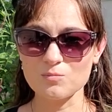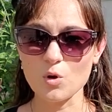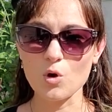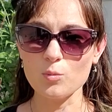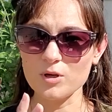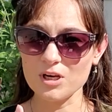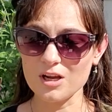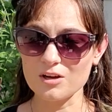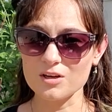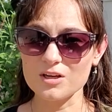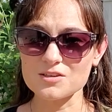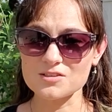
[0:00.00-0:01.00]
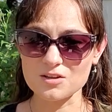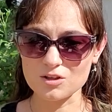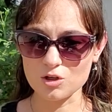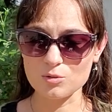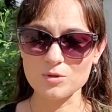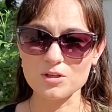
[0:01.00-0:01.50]
open areas, a
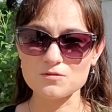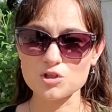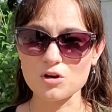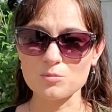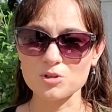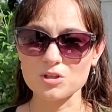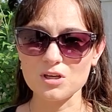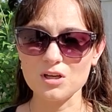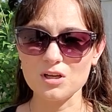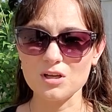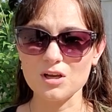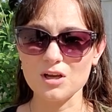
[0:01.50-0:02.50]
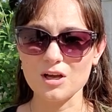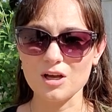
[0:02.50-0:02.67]
little bit of shrubbery,